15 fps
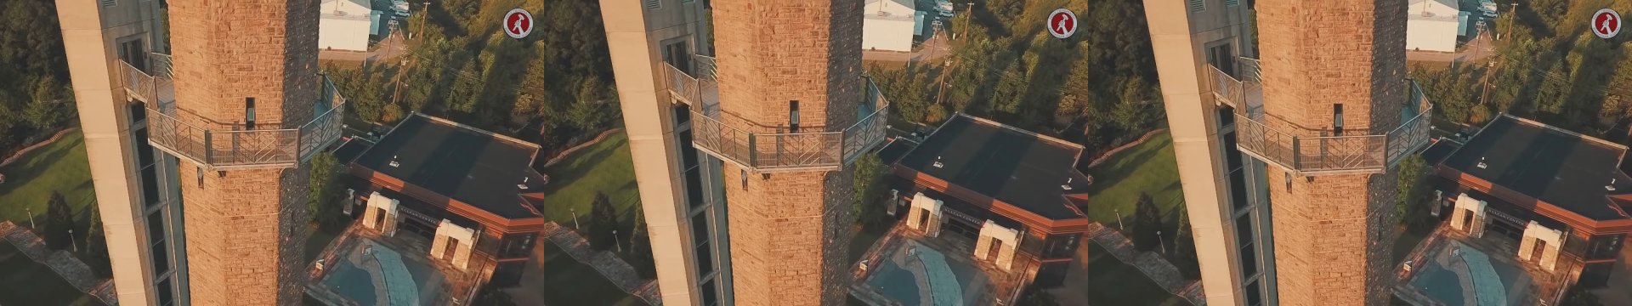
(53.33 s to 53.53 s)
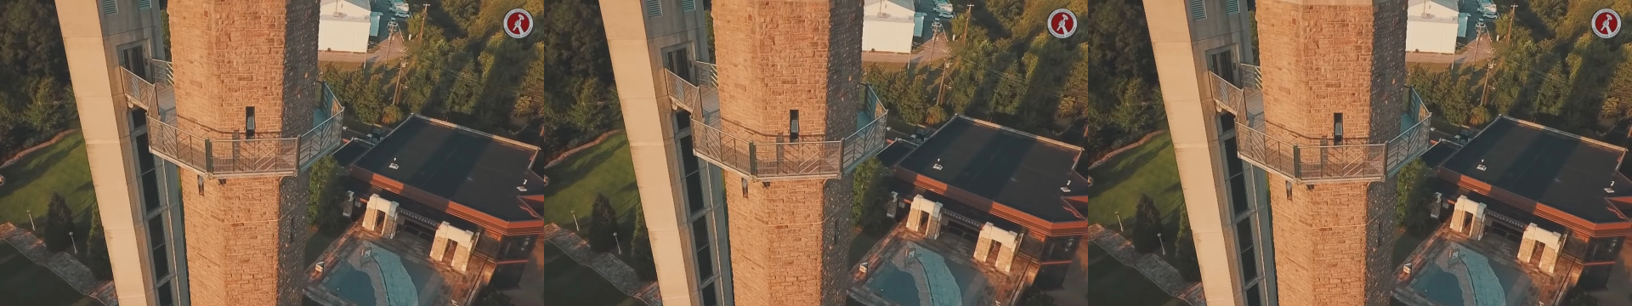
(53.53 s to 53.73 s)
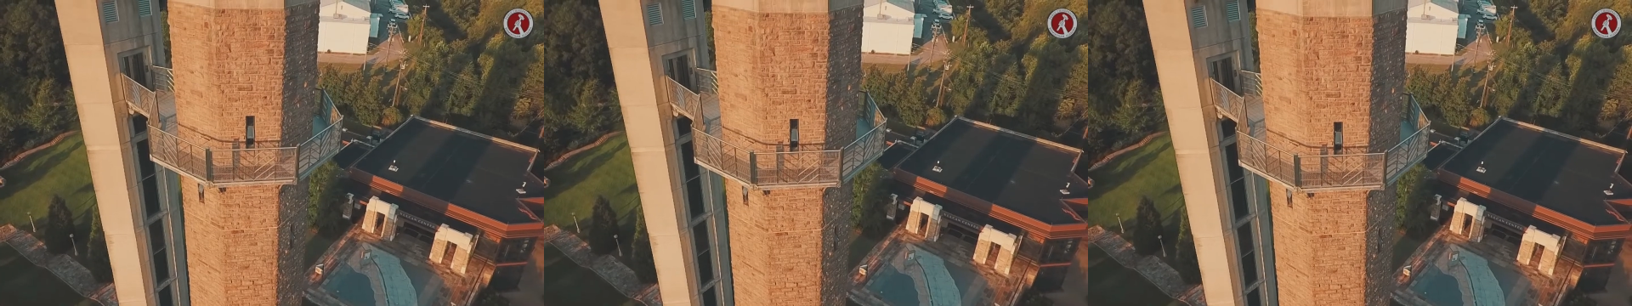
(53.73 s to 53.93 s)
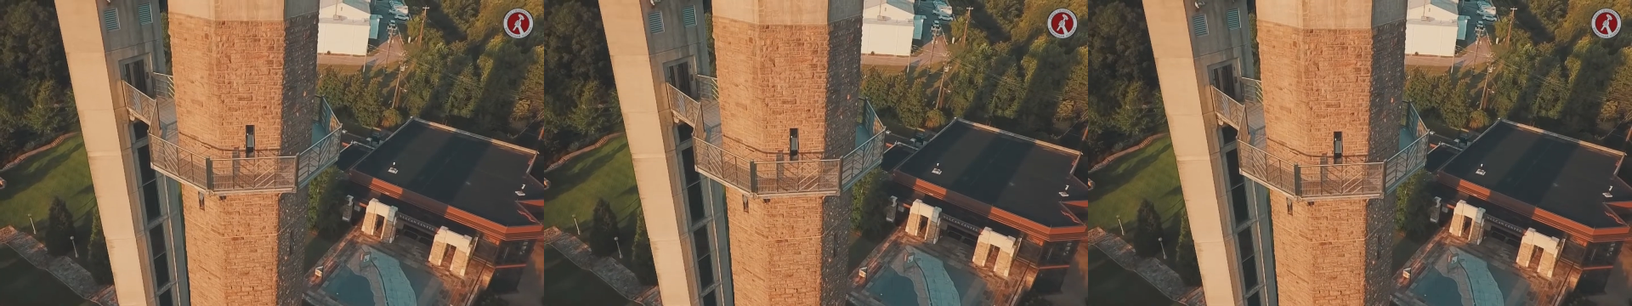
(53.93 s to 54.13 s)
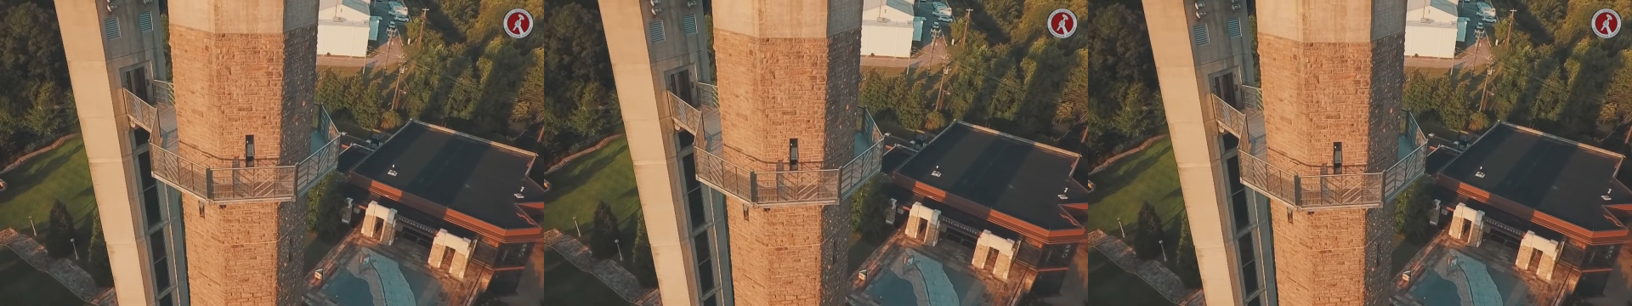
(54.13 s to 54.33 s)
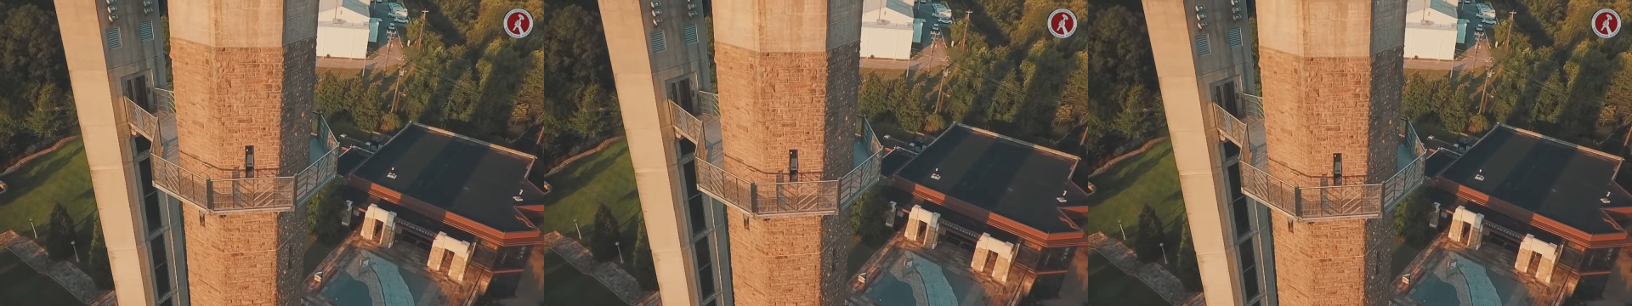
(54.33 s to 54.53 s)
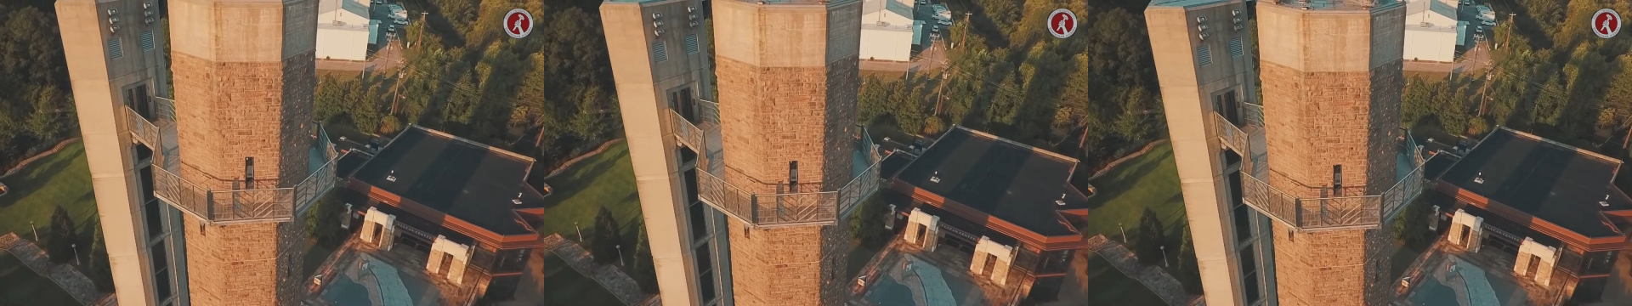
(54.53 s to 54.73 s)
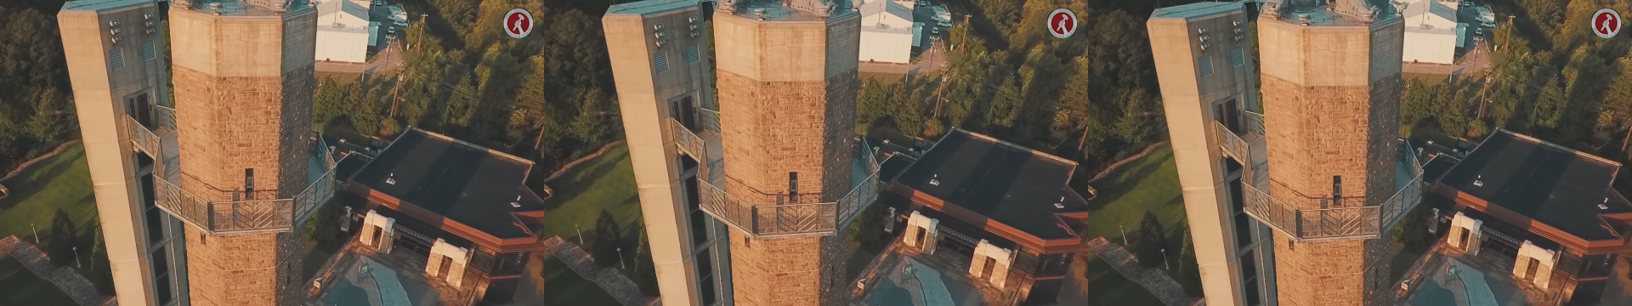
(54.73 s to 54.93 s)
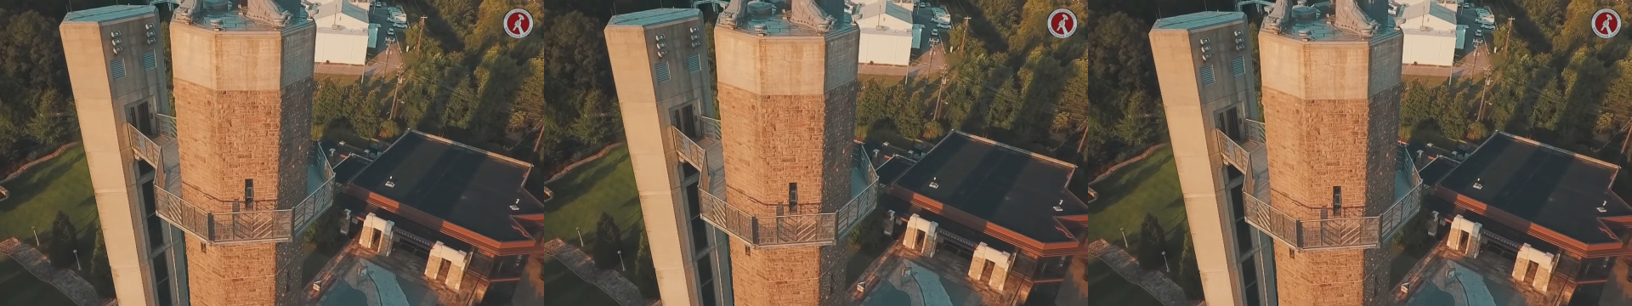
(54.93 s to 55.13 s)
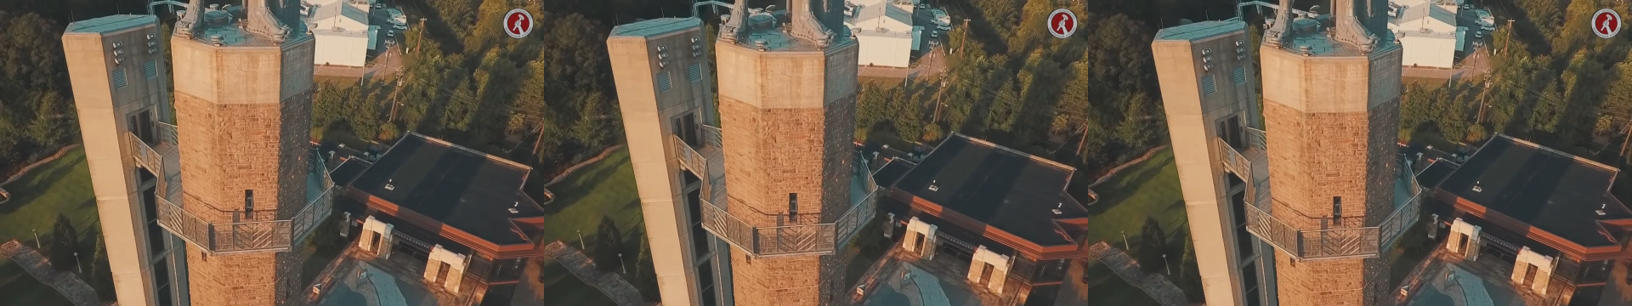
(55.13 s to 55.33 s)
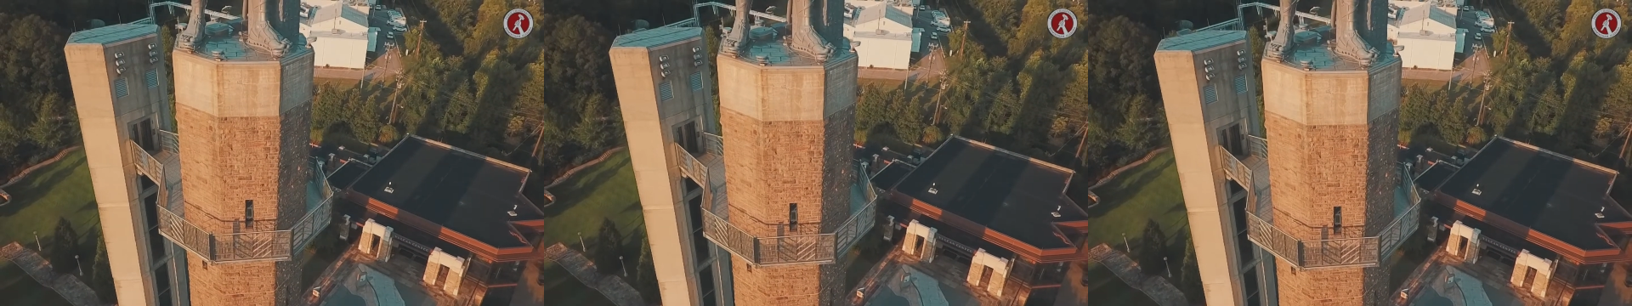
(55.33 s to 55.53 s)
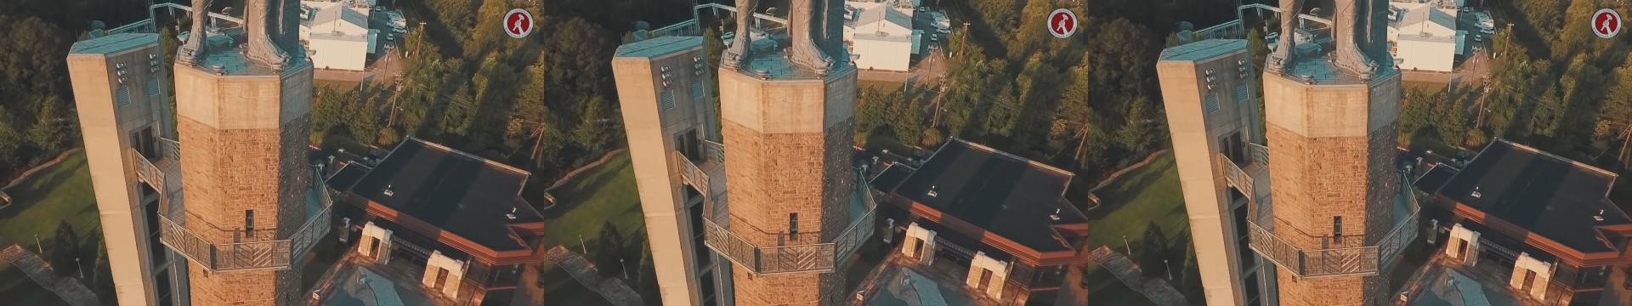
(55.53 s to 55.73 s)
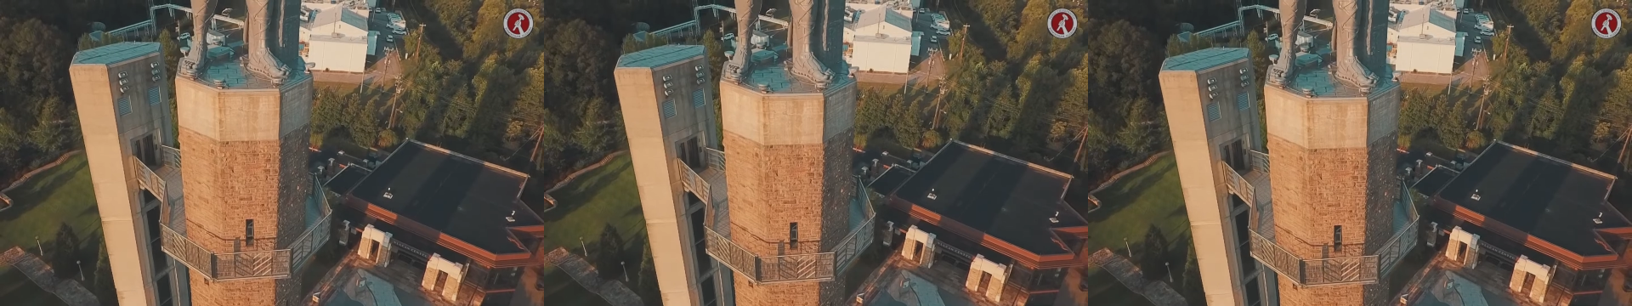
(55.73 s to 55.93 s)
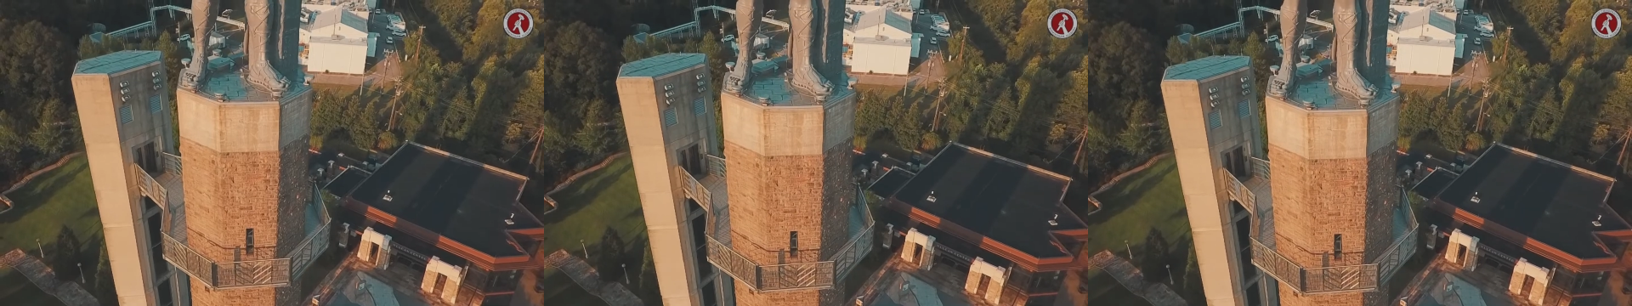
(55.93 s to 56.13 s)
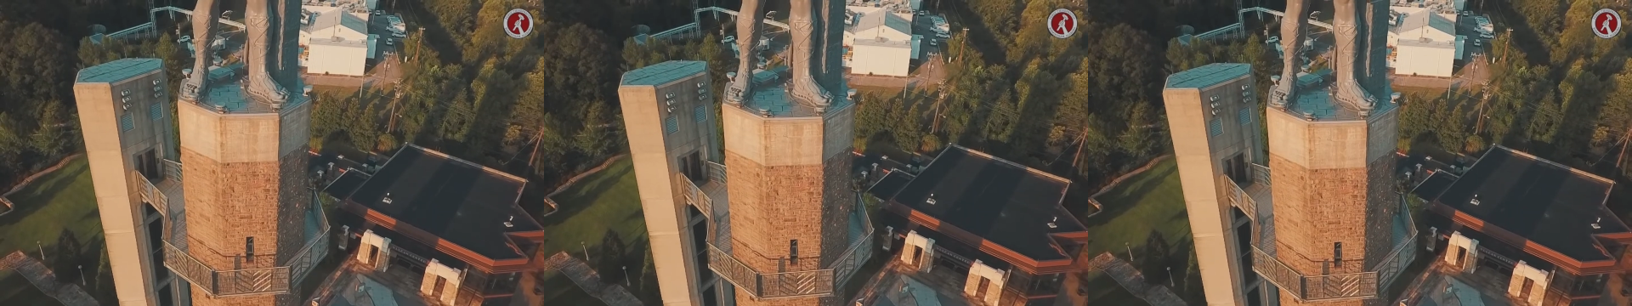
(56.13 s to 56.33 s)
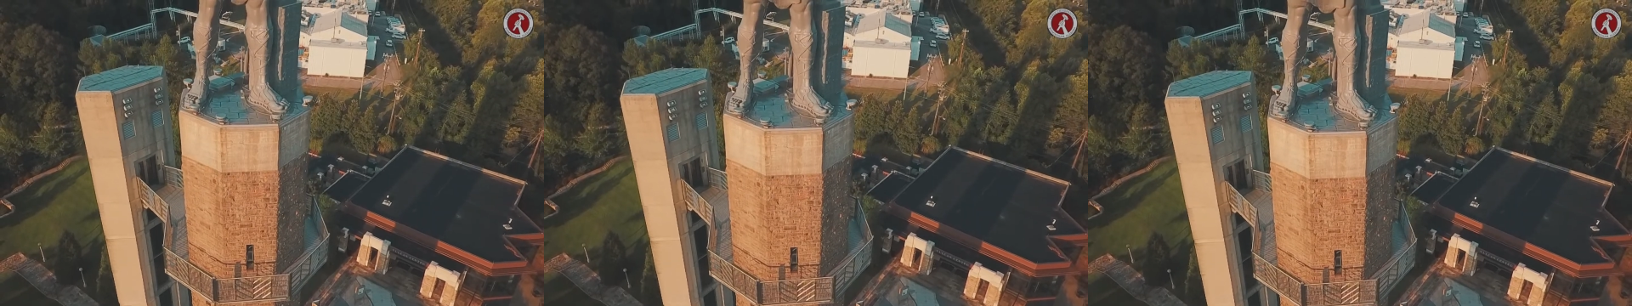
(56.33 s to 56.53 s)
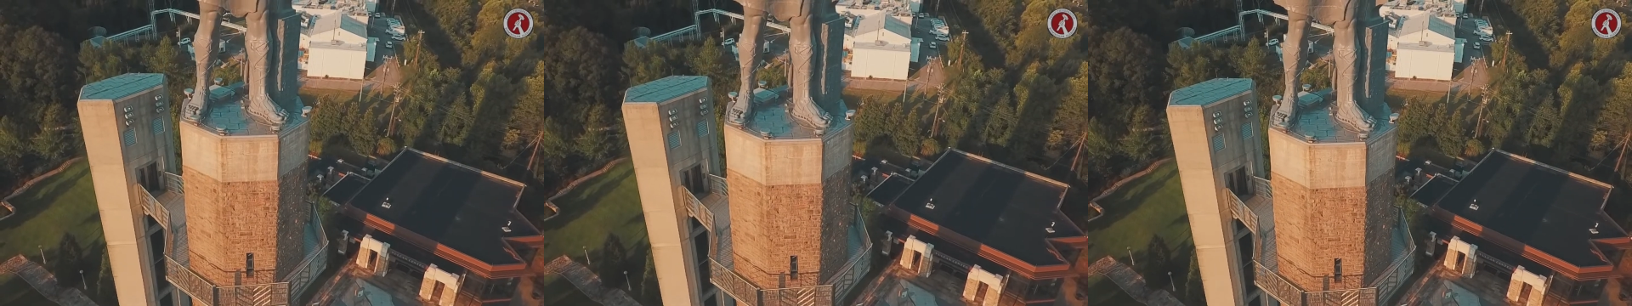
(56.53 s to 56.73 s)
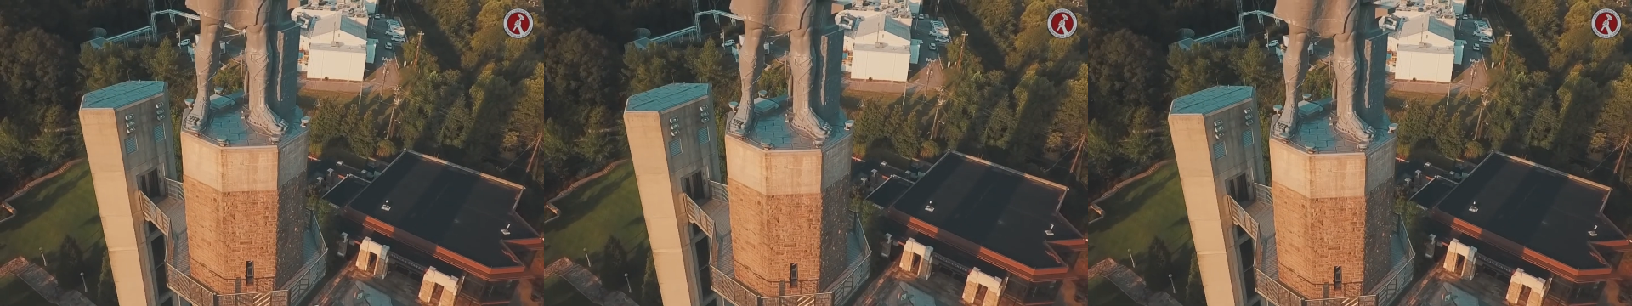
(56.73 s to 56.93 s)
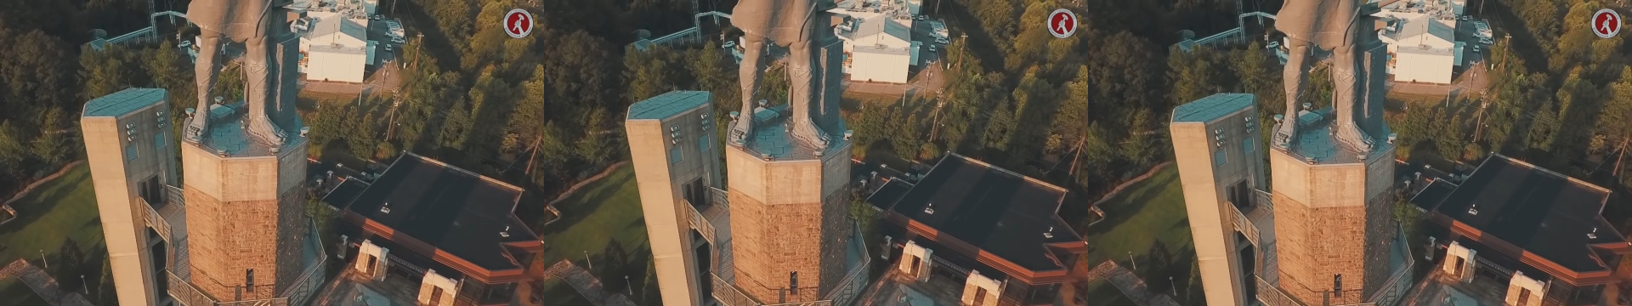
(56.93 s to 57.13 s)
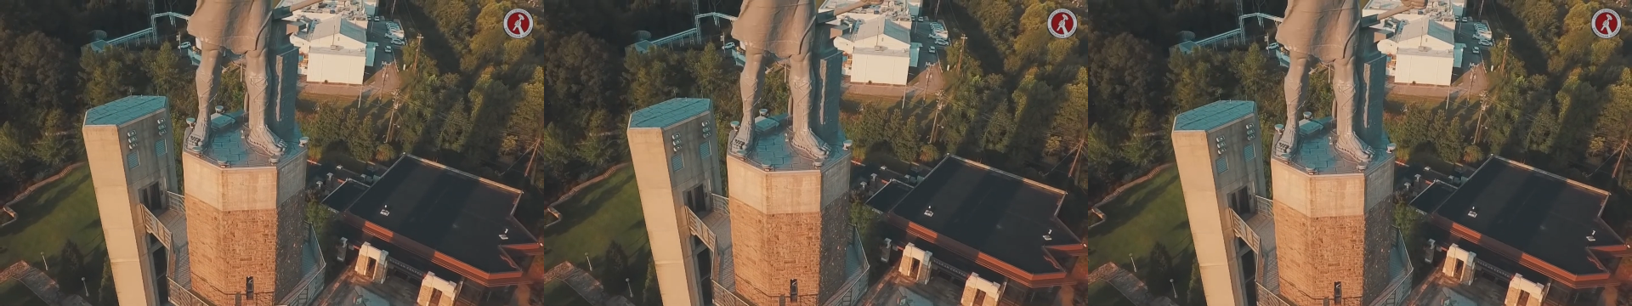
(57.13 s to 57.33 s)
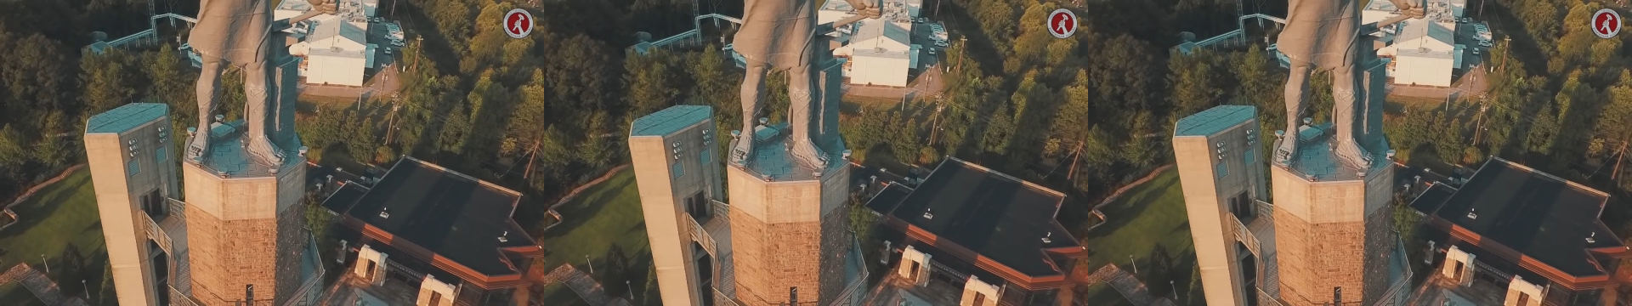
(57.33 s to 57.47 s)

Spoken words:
(no speaker visible)